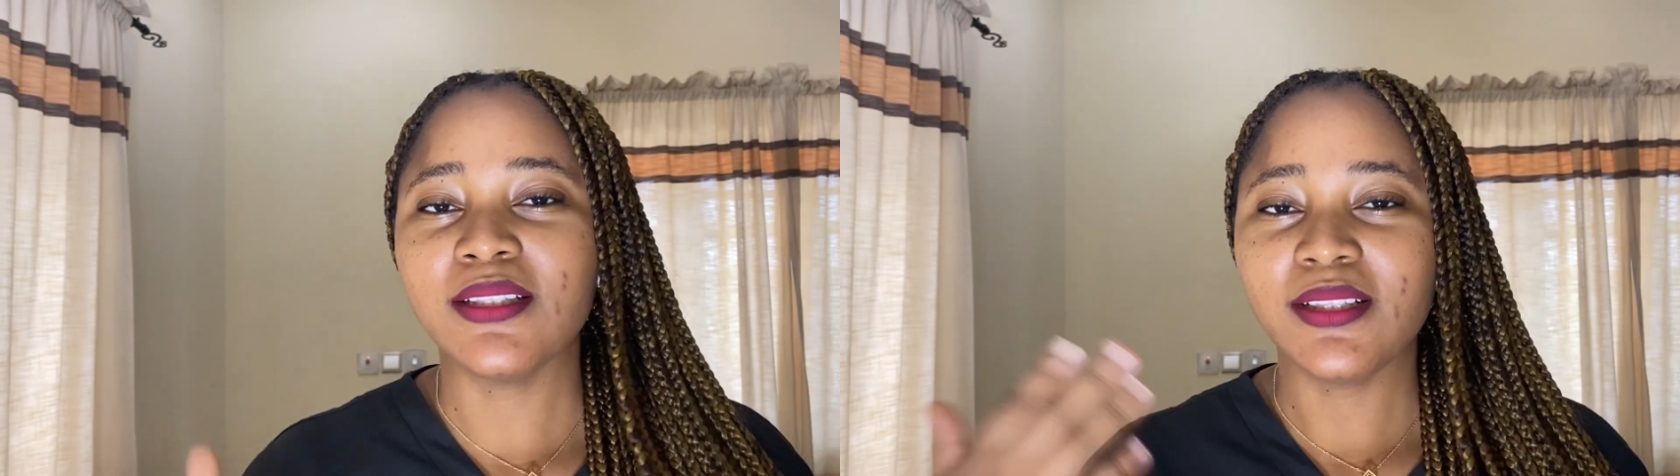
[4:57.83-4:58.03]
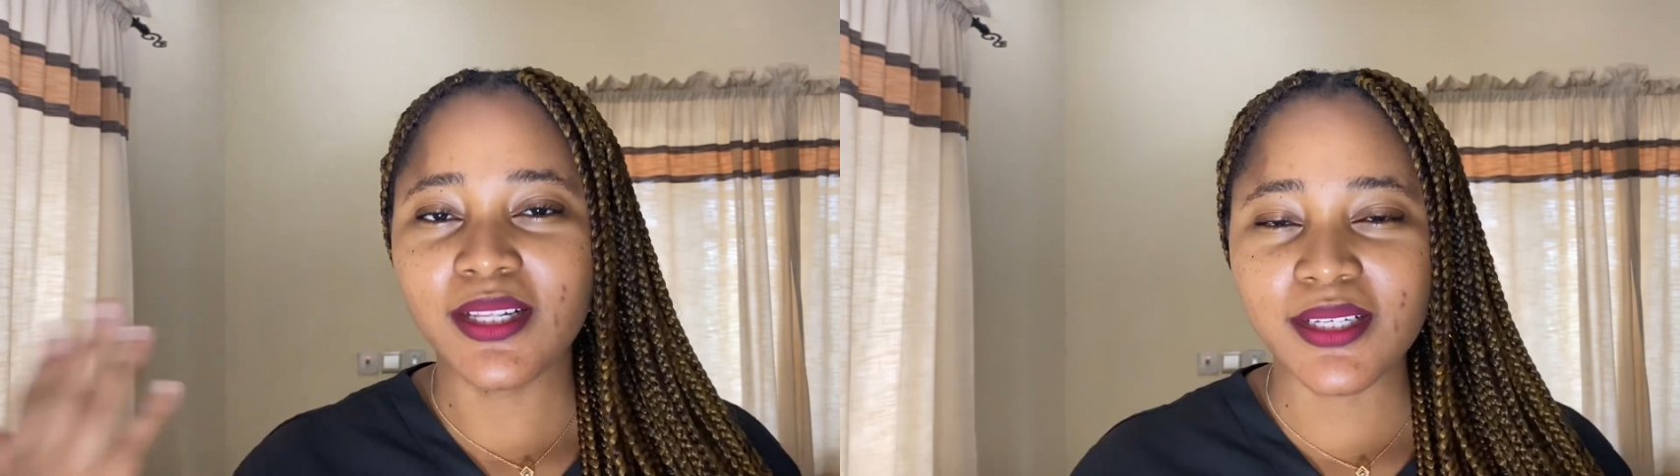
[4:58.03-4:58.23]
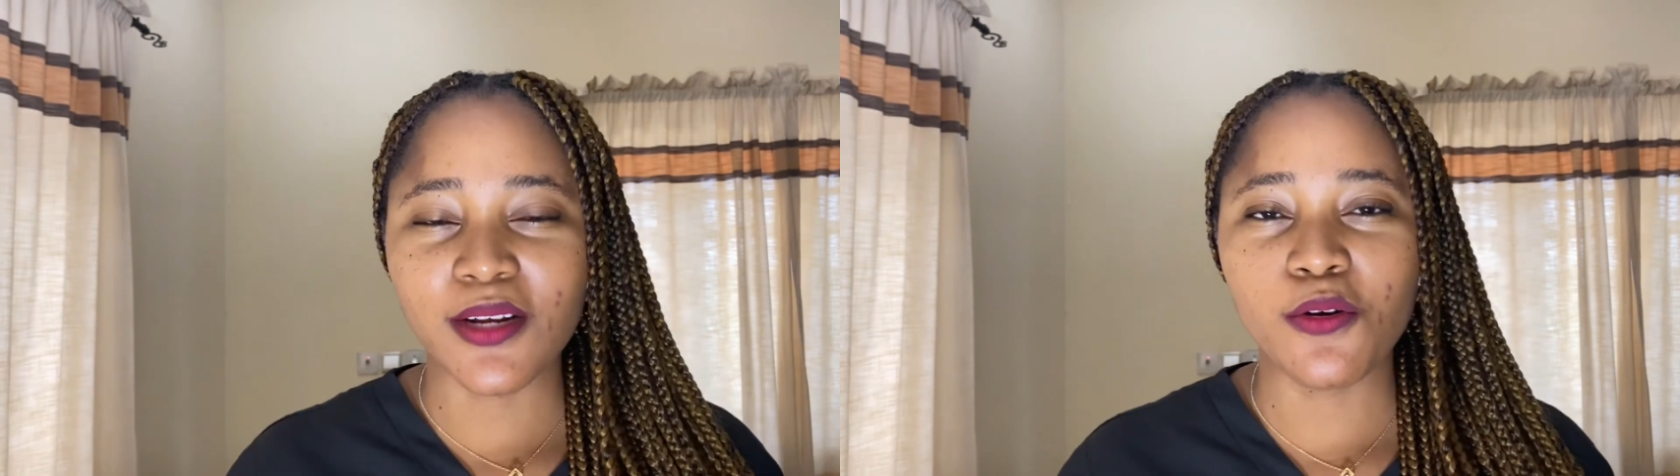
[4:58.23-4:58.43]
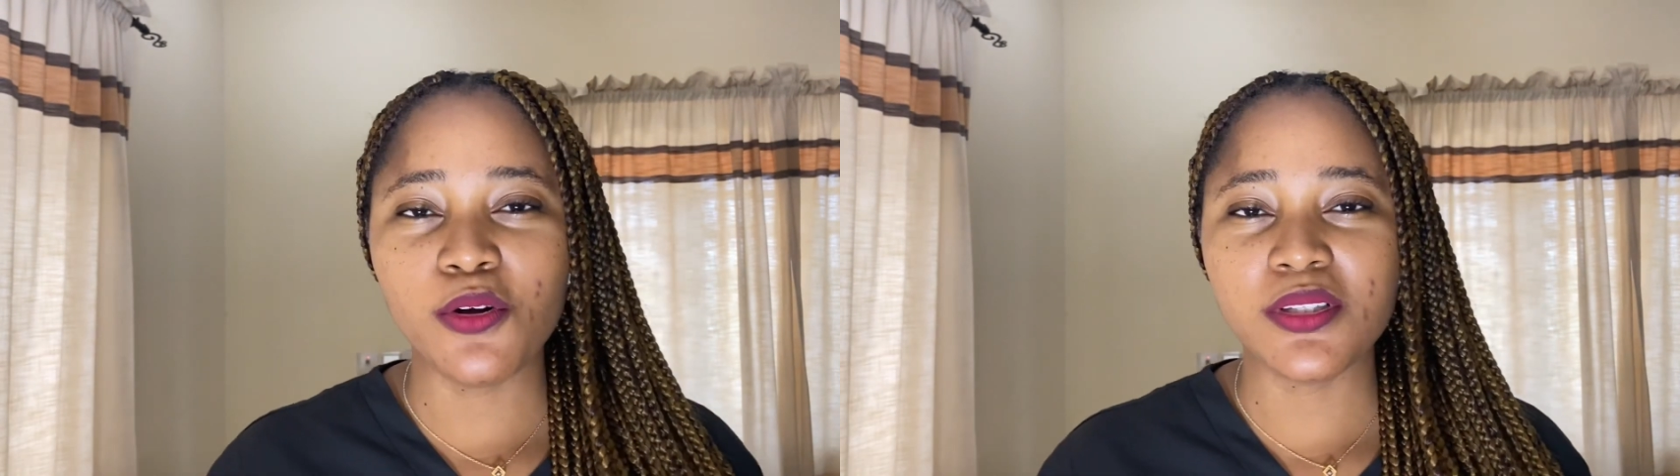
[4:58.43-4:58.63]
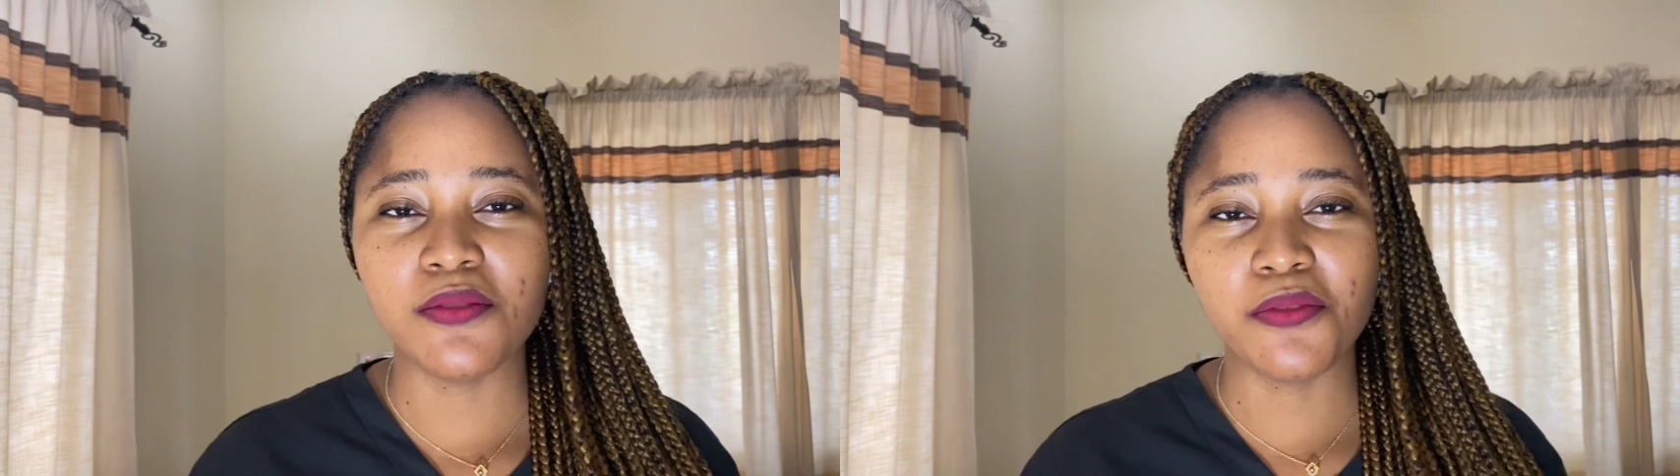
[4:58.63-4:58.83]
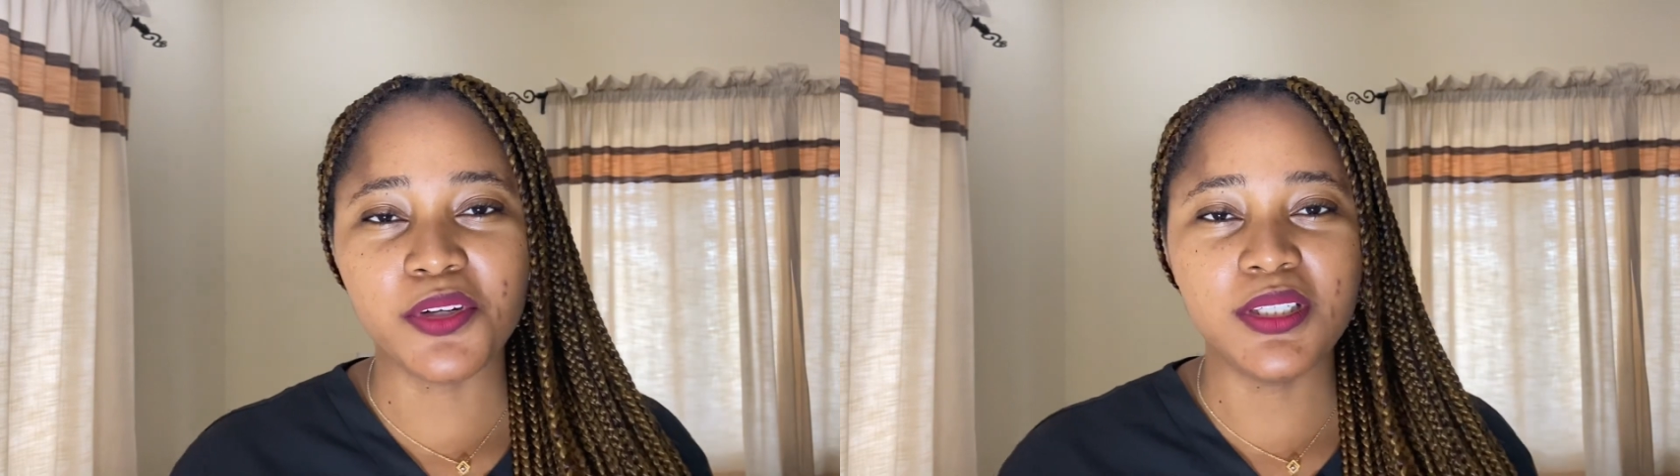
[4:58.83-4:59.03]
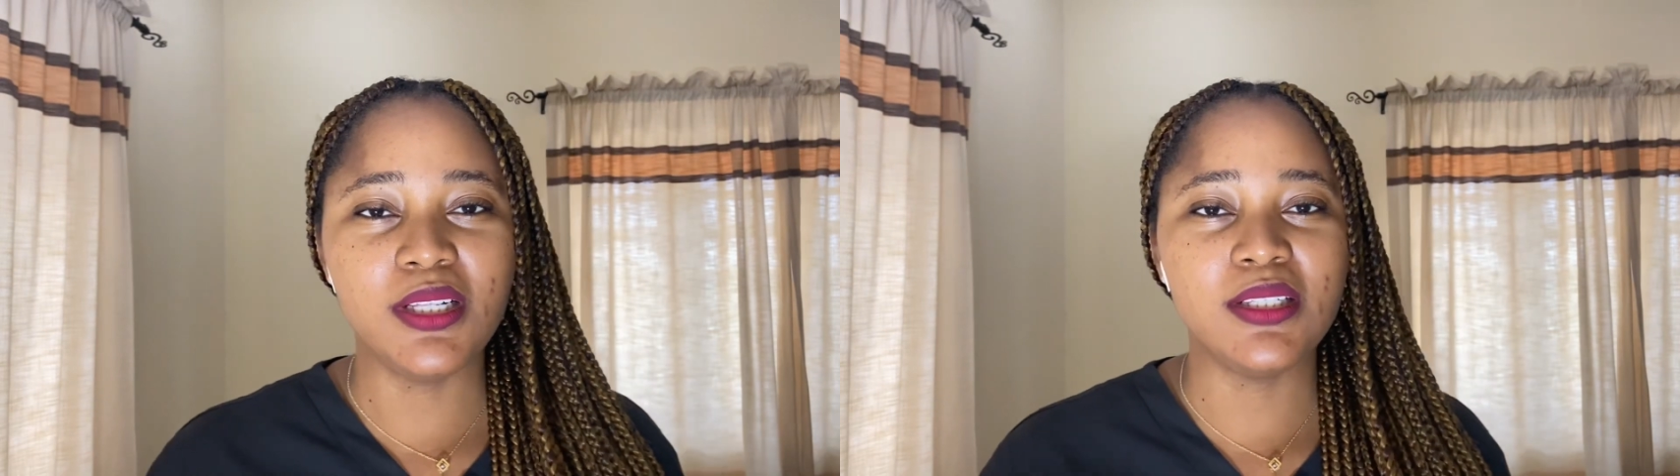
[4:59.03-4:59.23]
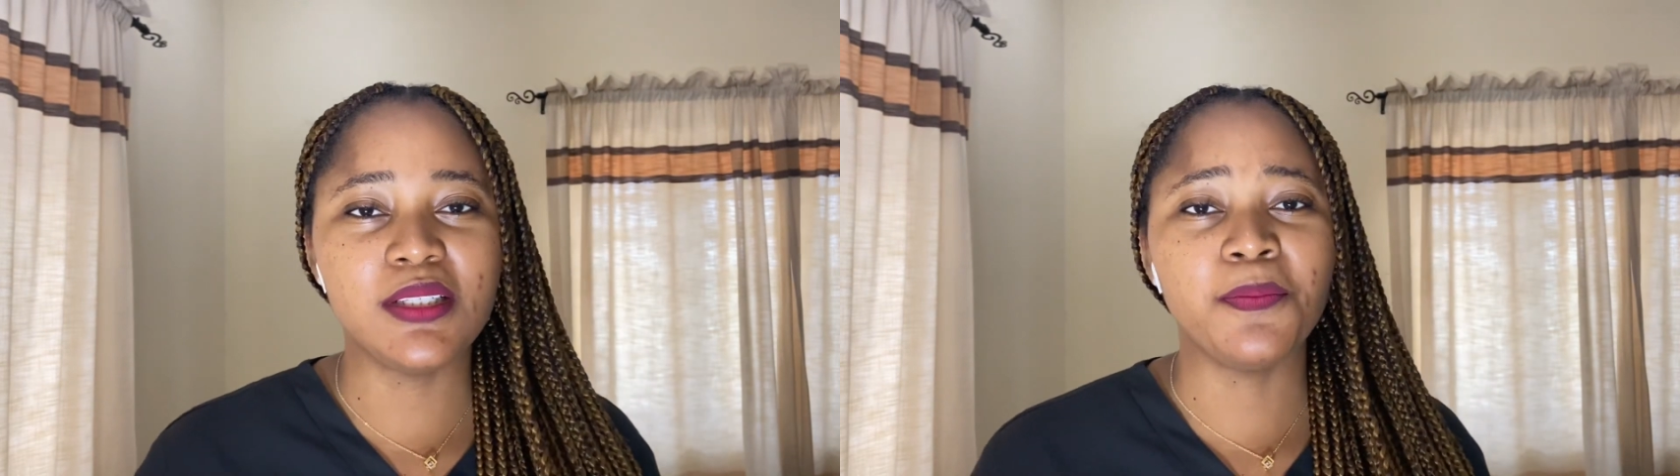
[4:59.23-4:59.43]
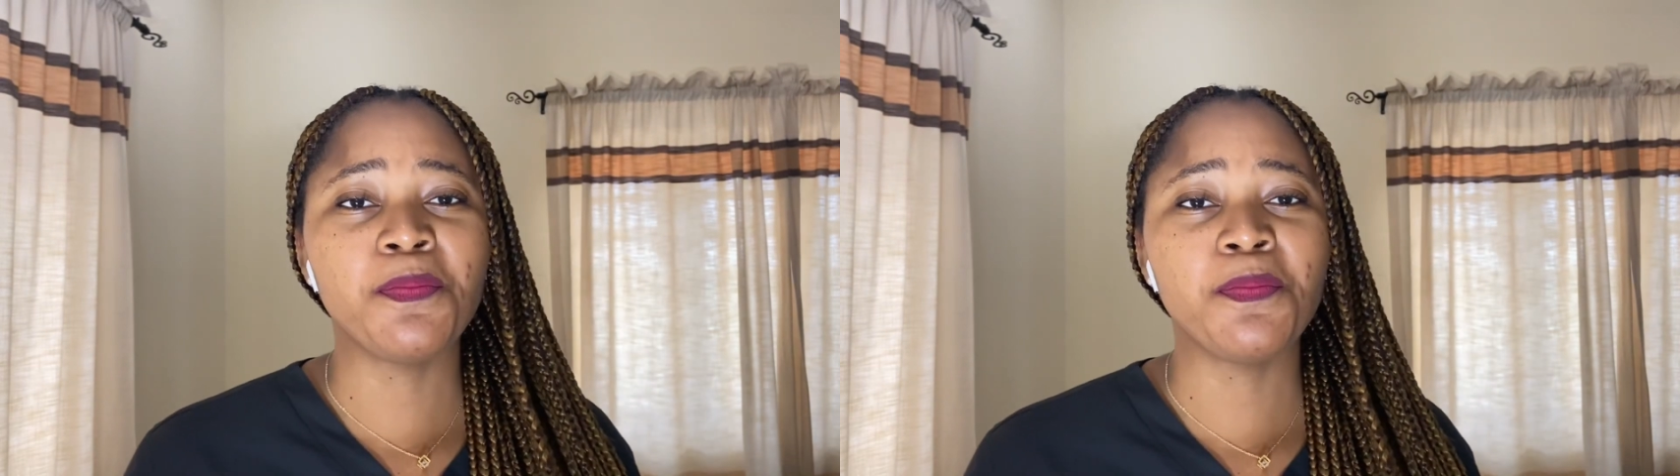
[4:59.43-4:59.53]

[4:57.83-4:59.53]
That can cause infertility.